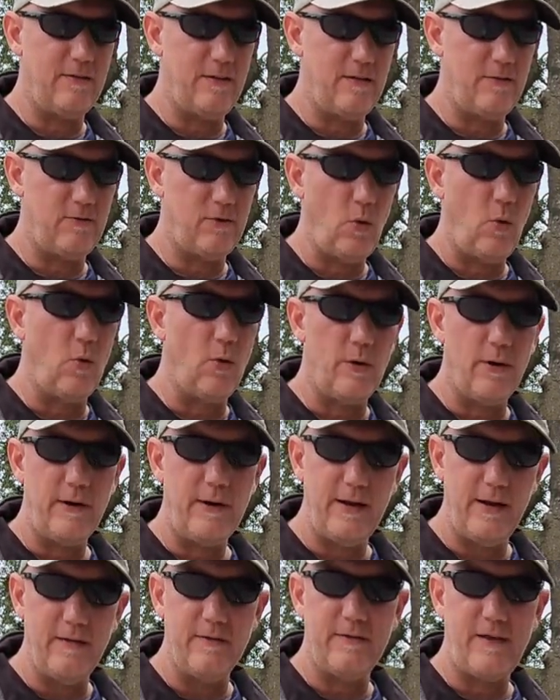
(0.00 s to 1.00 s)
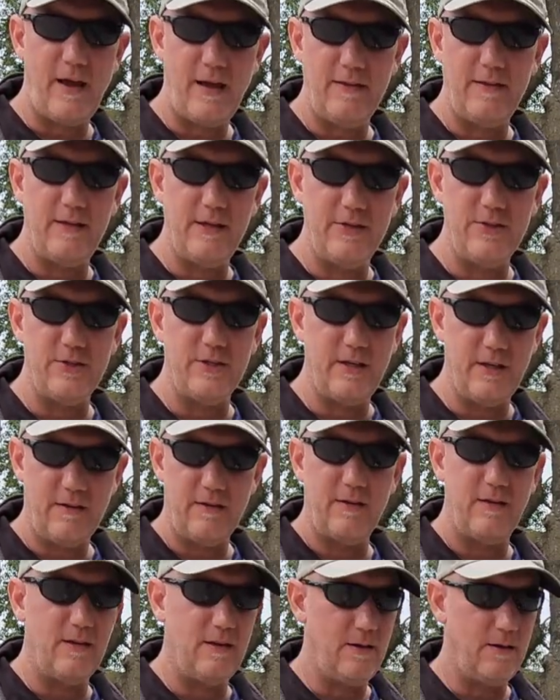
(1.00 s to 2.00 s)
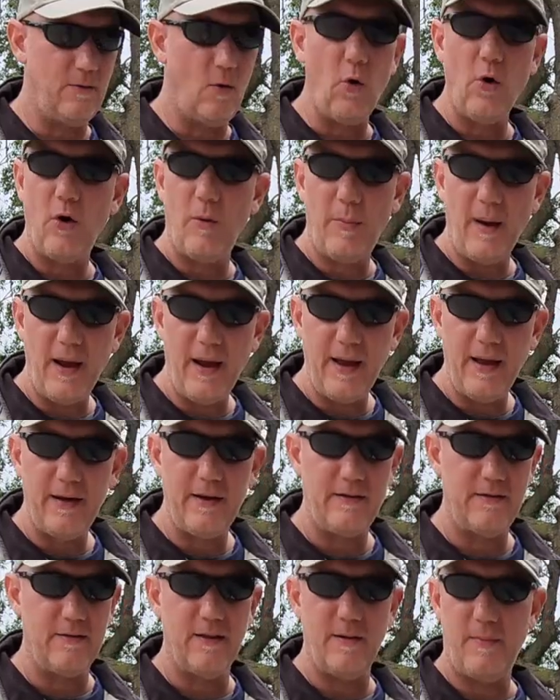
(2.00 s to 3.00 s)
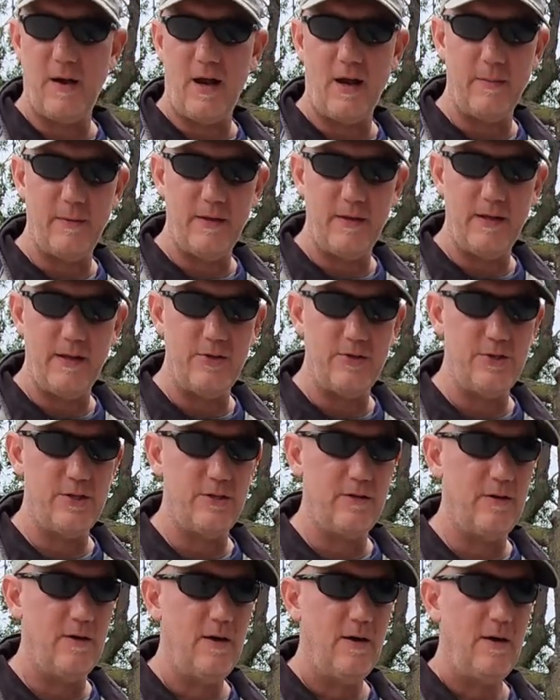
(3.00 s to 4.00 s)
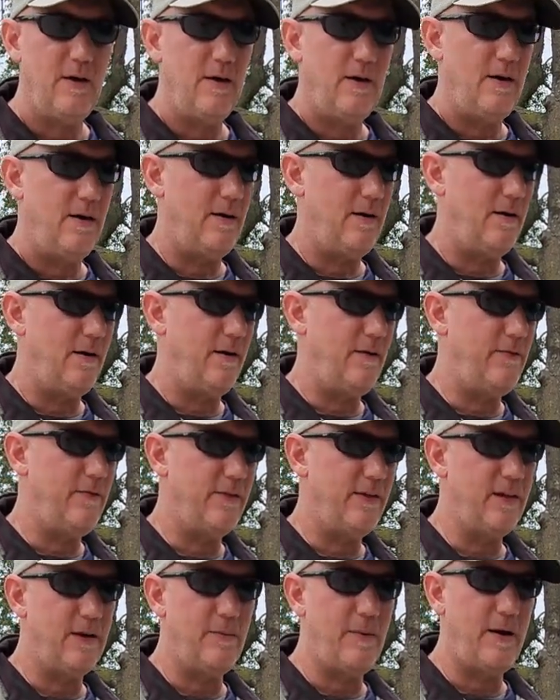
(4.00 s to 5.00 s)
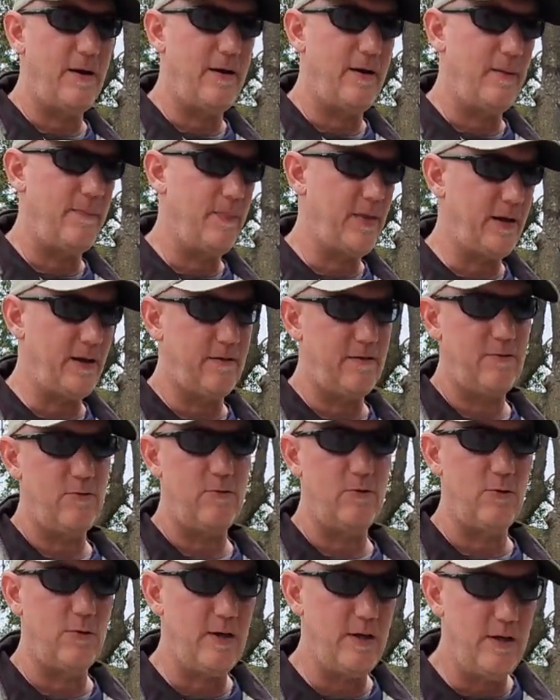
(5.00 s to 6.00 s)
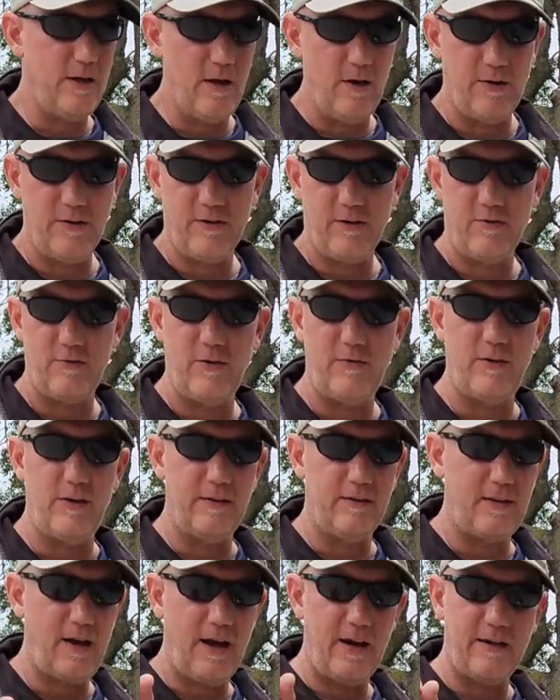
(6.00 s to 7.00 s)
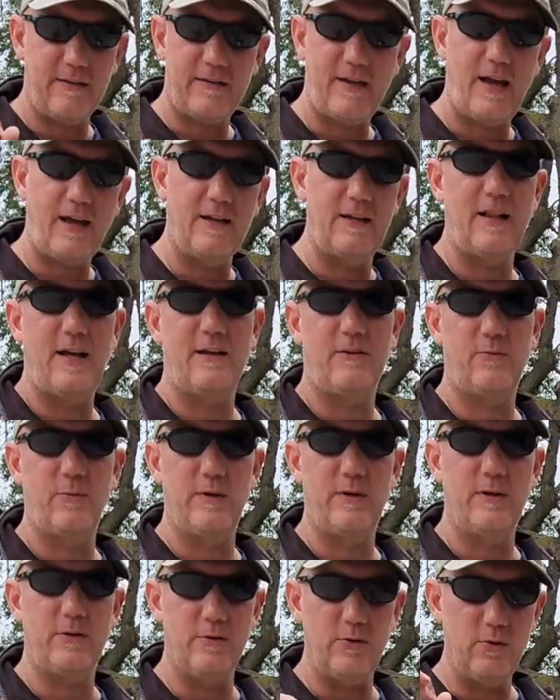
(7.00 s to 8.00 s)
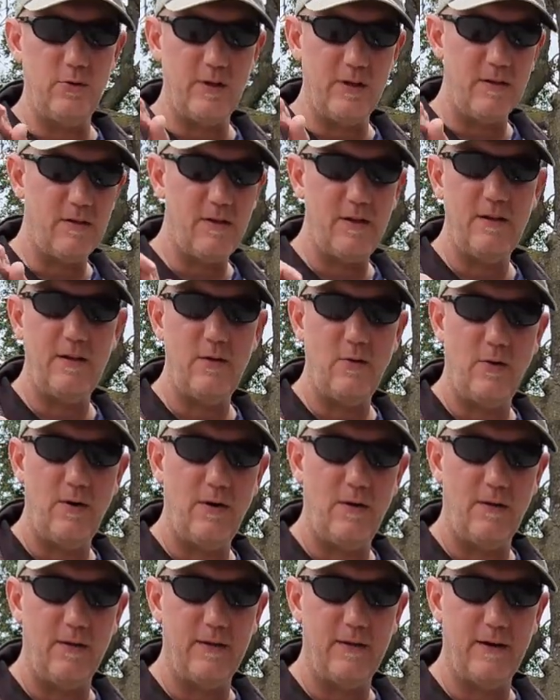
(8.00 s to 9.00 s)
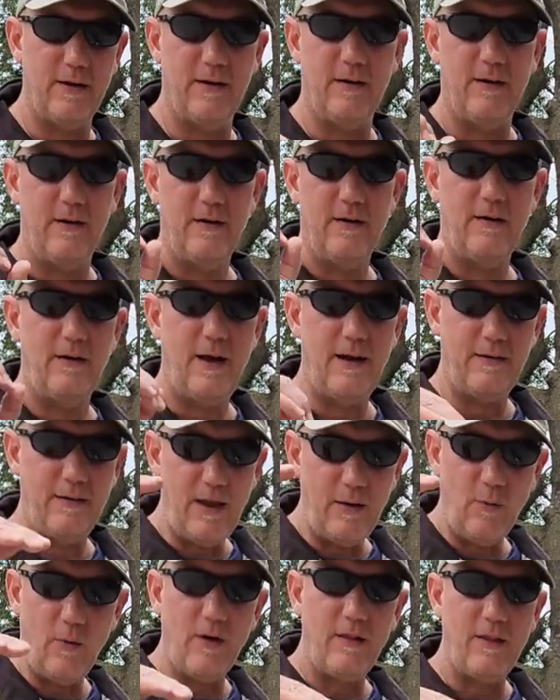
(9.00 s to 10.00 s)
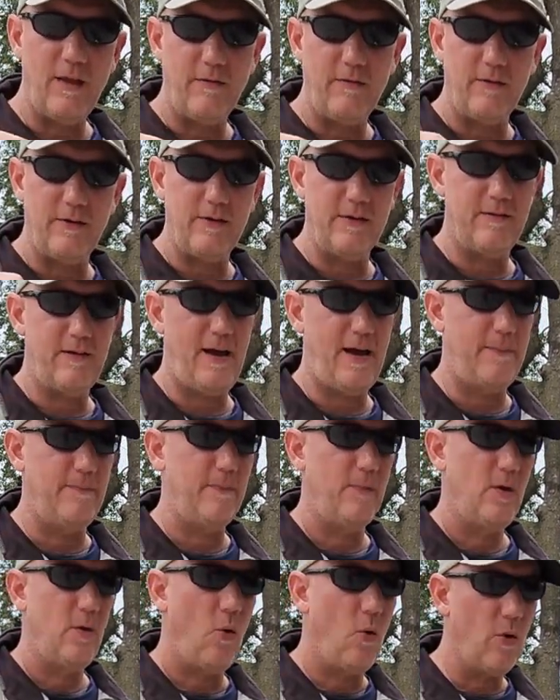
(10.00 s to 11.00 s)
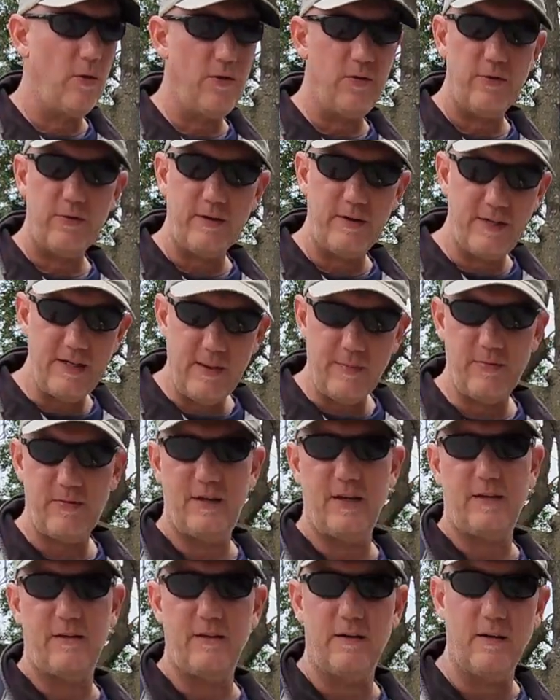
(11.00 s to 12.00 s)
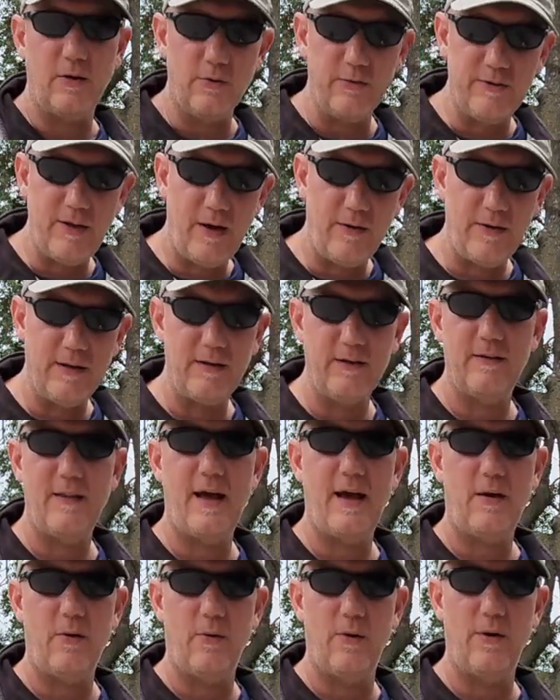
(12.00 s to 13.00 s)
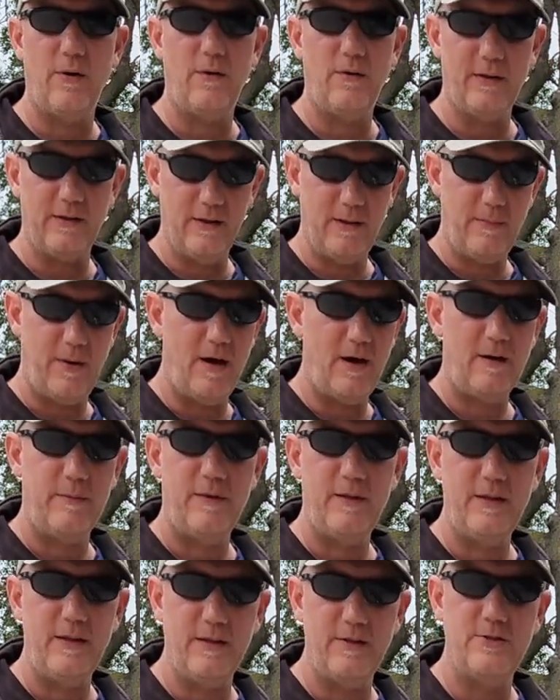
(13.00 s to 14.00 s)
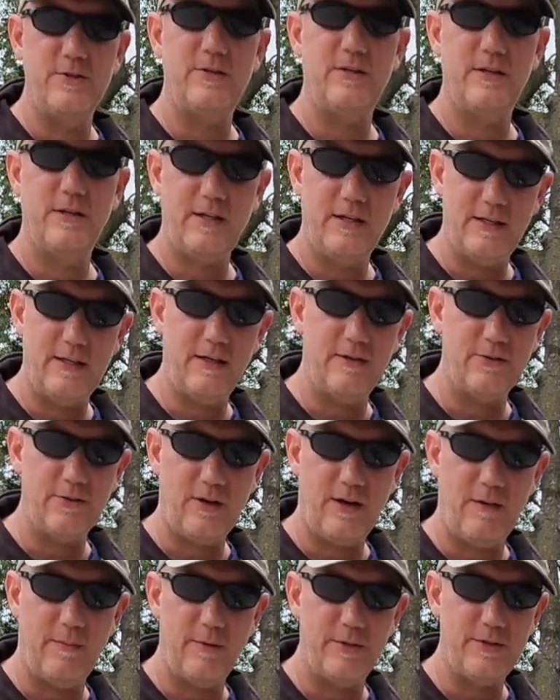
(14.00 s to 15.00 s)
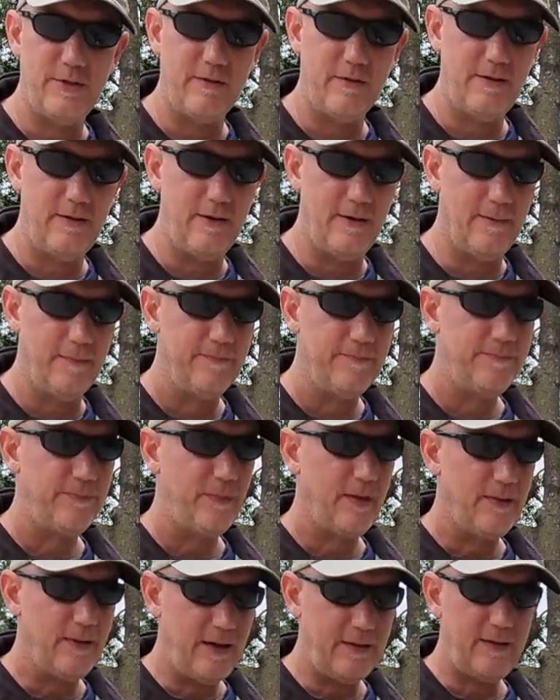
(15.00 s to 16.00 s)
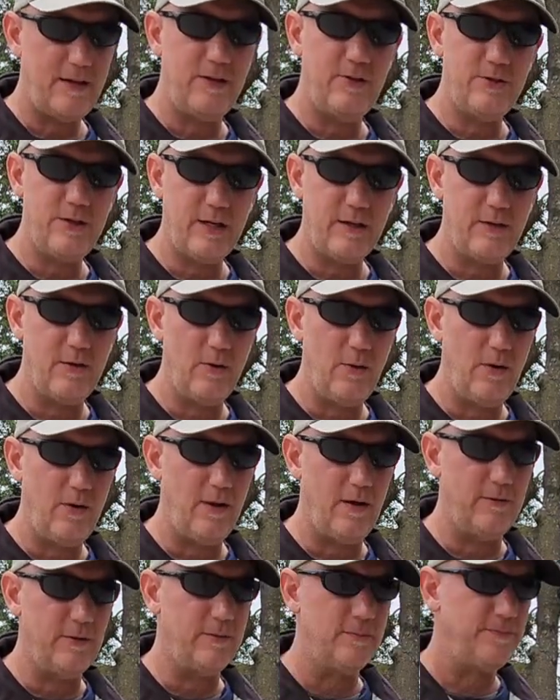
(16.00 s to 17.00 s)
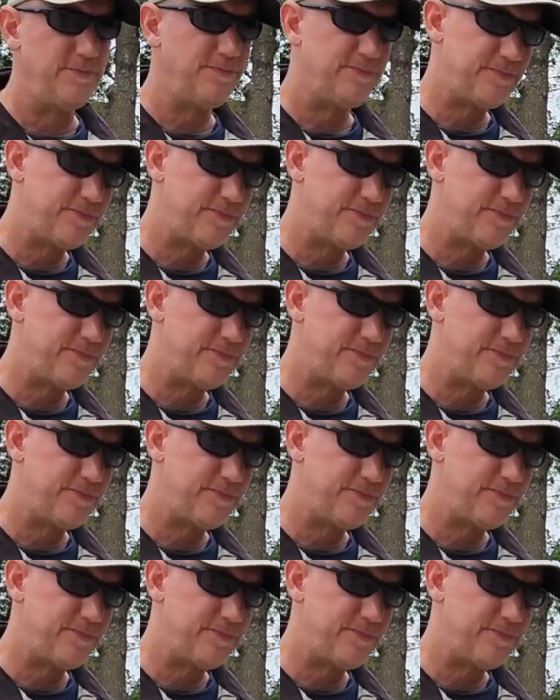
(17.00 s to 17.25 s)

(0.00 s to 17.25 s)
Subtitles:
stored inside the engine. It's in the oil pan. It's in the bottom of the engine. If you think about a Suzuki DR650, it's got a sight glass window. You can see the oil in there and what level it's at. Or there's a dipstick that goes down into that oil in the bottom of the engine, and it tells you how much is in there. That's how you check the oil level.